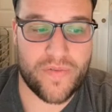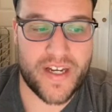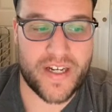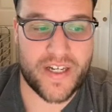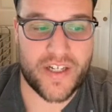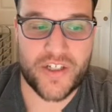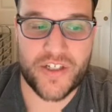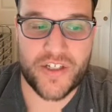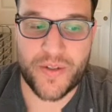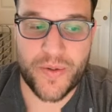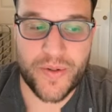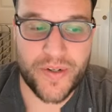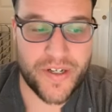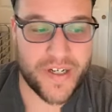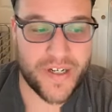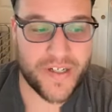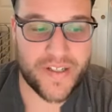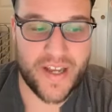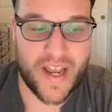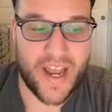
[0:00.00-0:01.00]
of like a
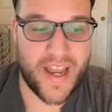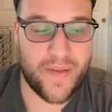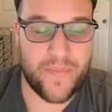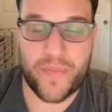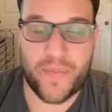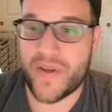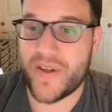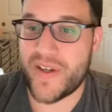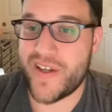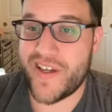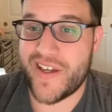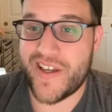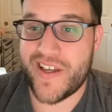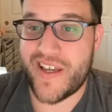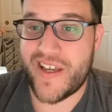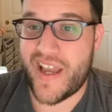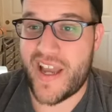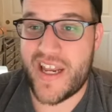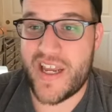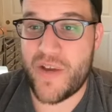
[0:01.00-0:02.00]
shooter type.
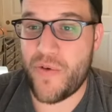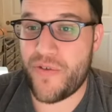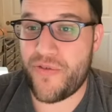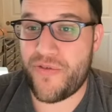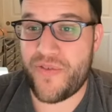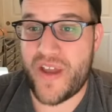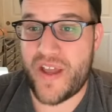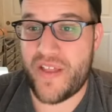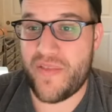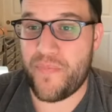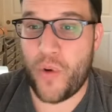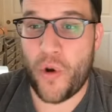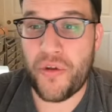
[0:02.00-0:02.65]
And he would fit,